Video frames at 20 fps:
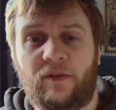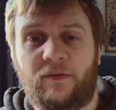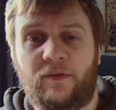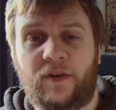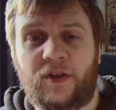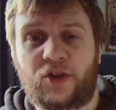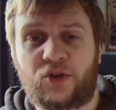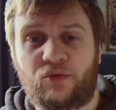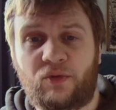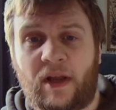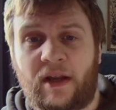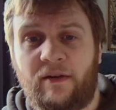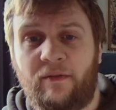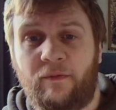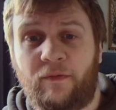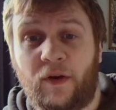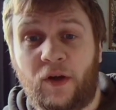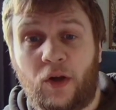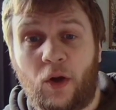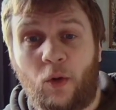for Trent
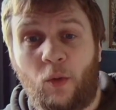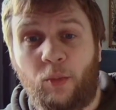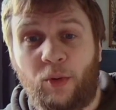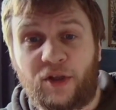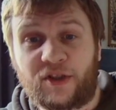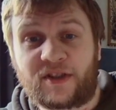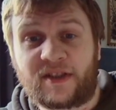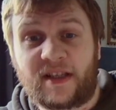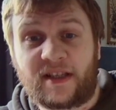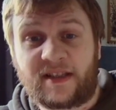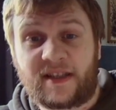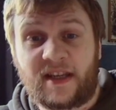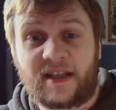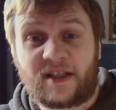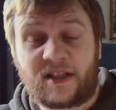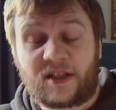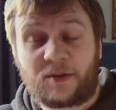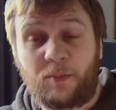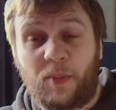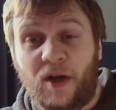for goal plus
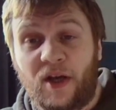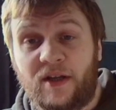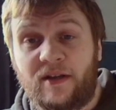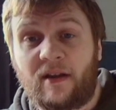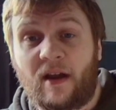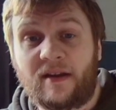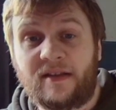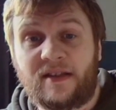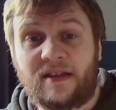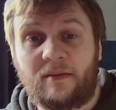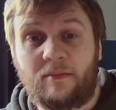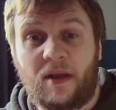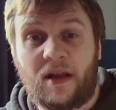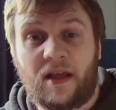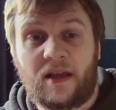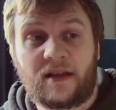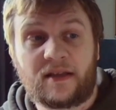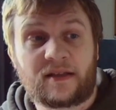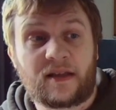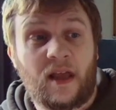assists per 90
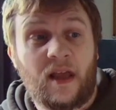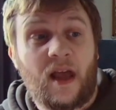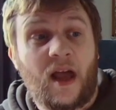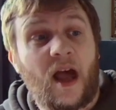minutes,